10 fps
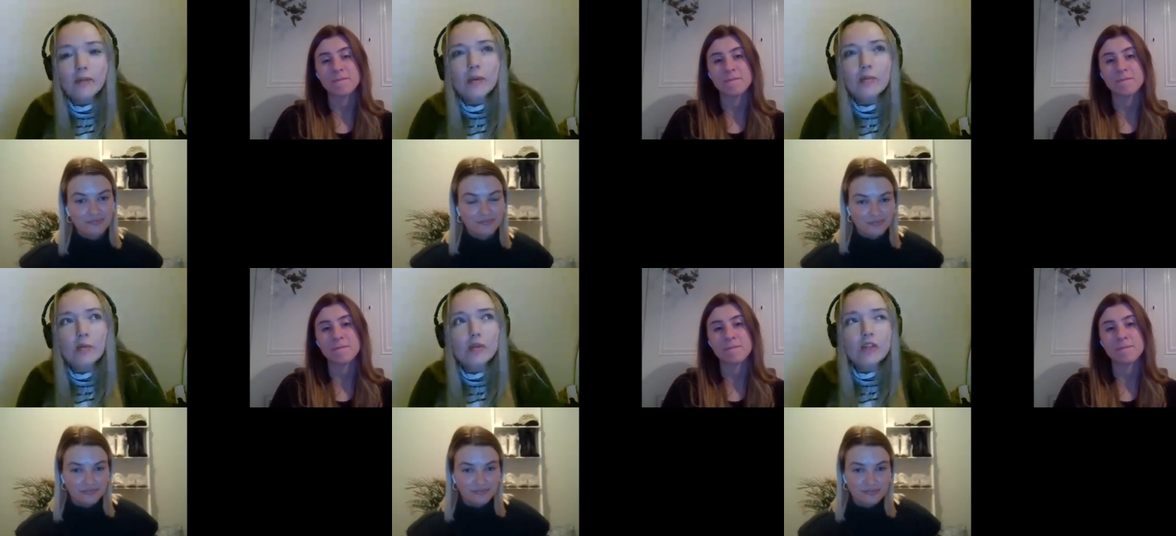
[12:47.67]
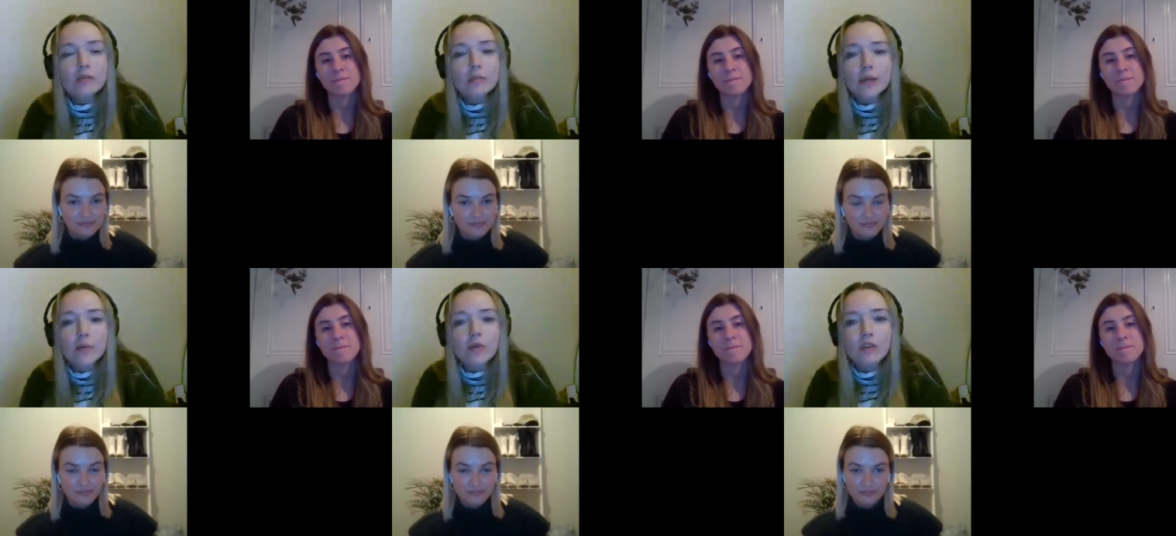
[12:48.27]
Speaker 1: be broader than people
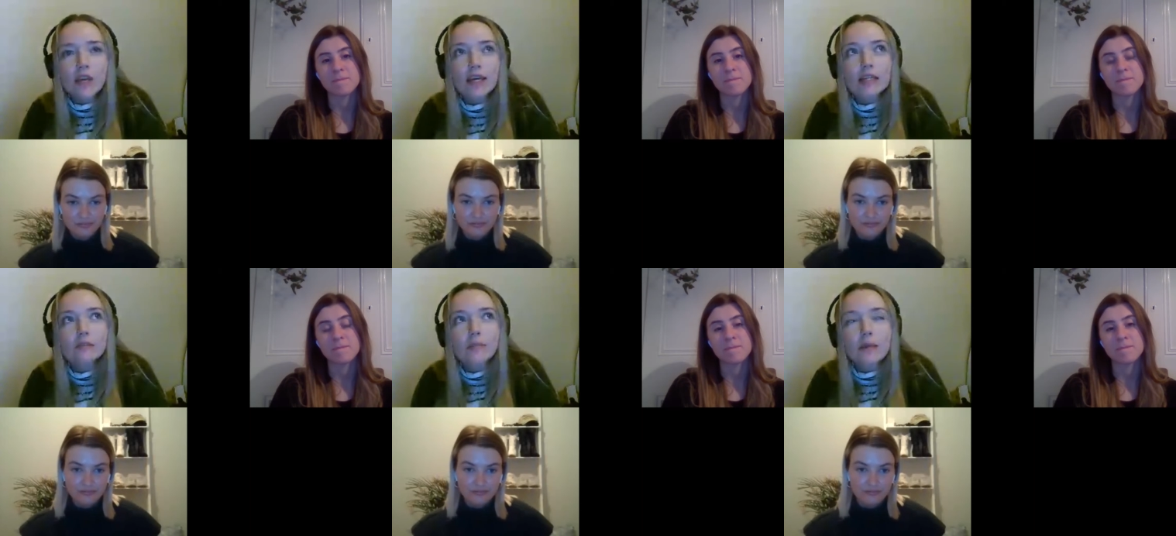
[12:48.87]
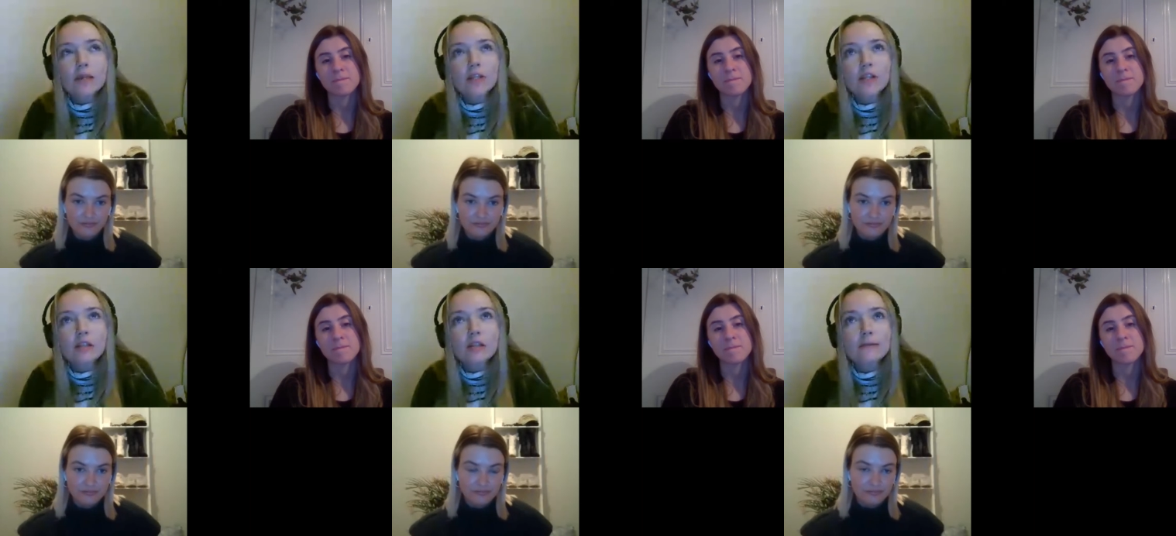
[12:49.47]
think. It's maybe
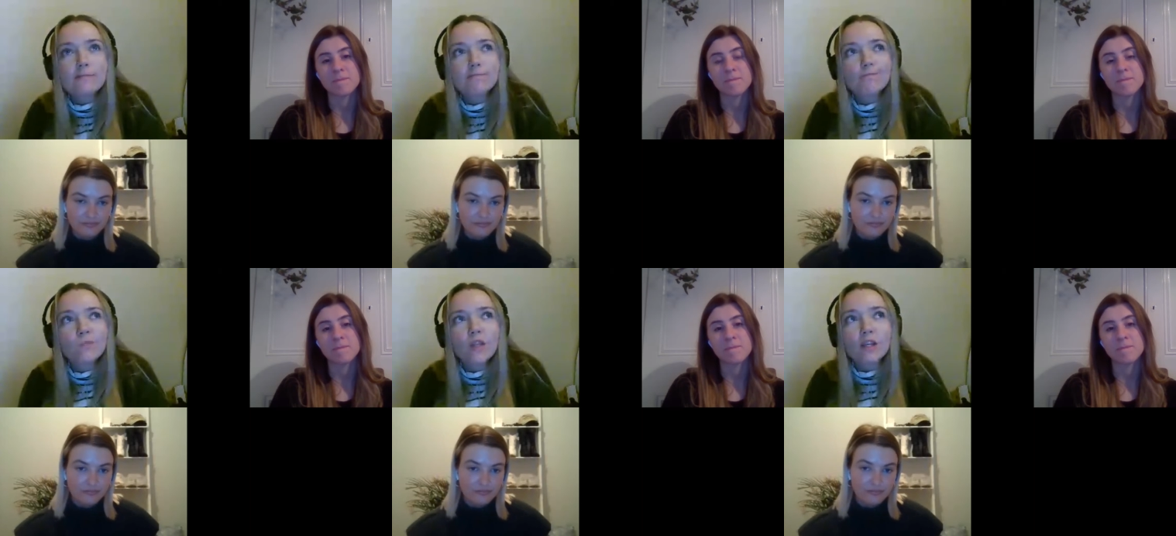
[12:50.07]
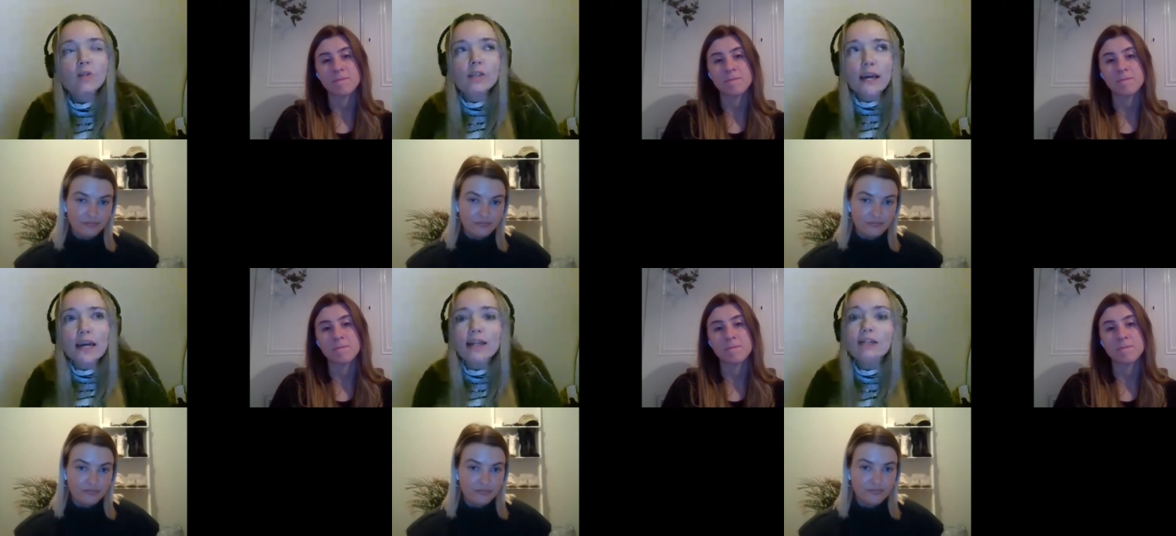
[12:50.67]
just like you say,
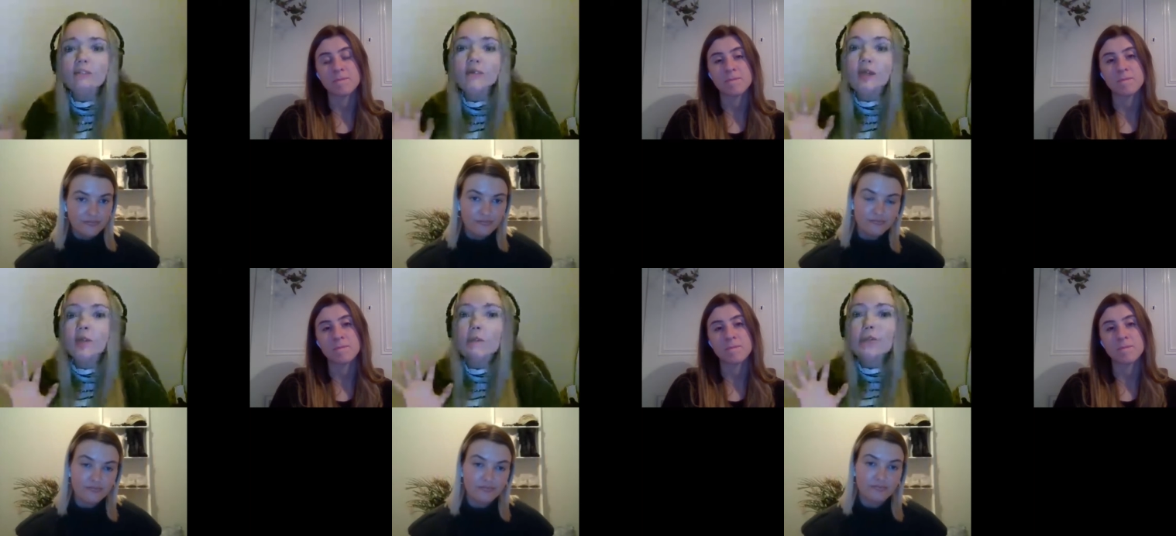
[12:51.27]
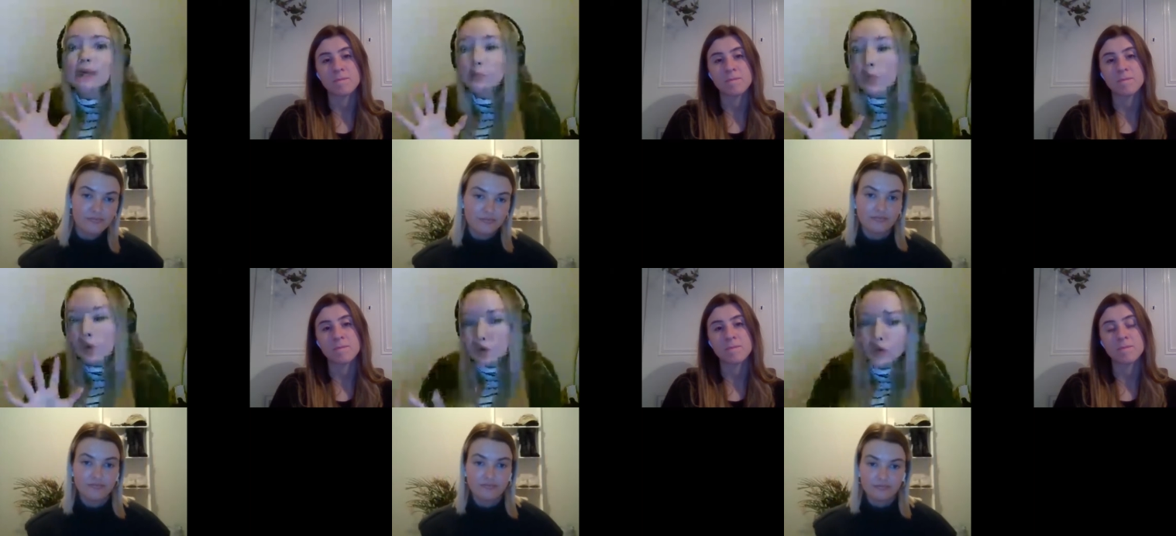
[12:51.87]
there's been a bigger
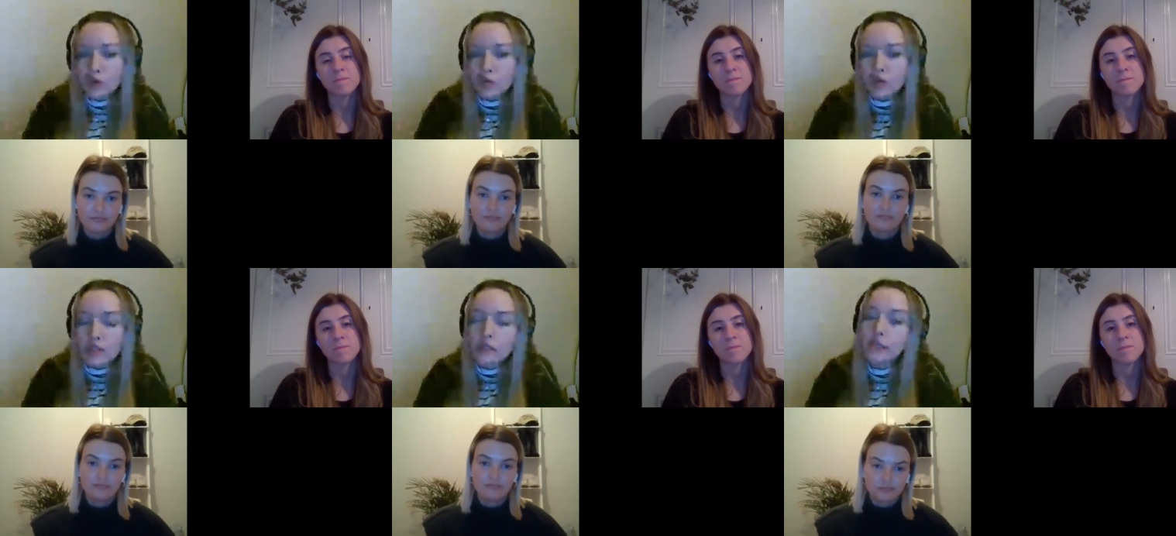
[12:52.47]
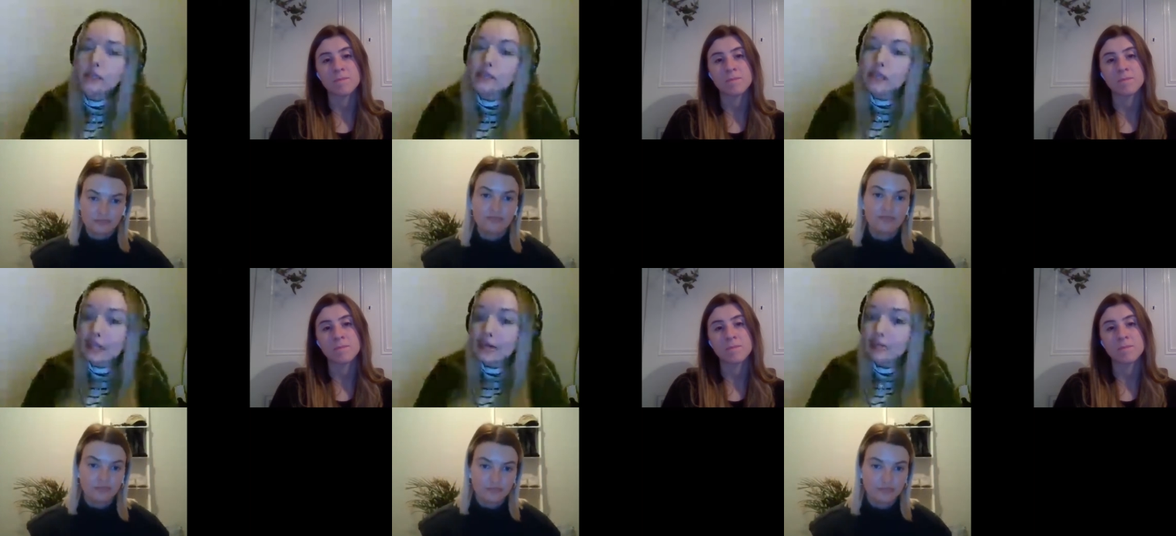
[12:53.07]
push towards like
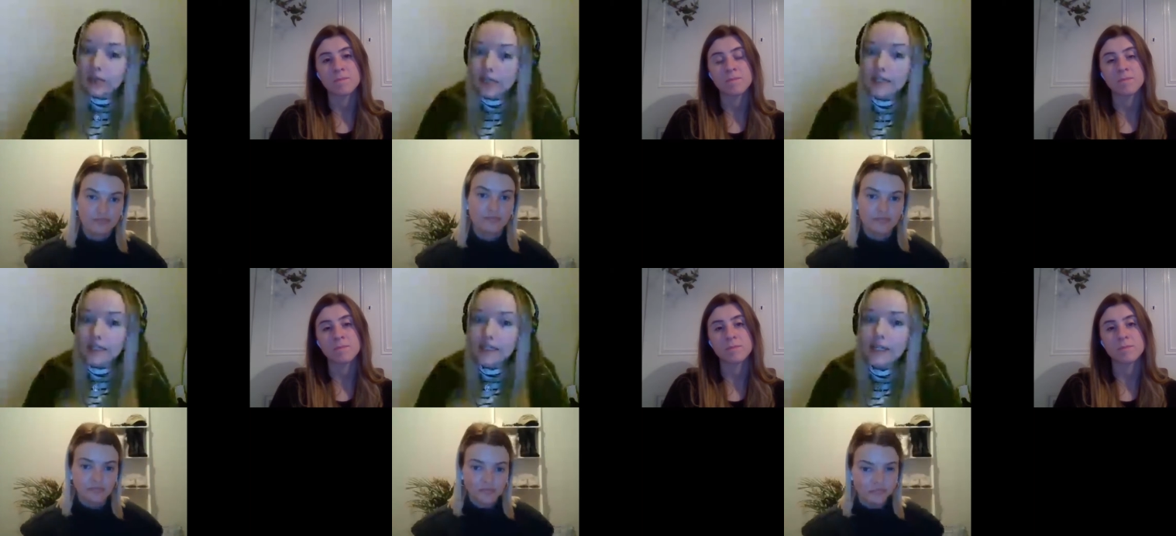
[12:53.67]
sustainability.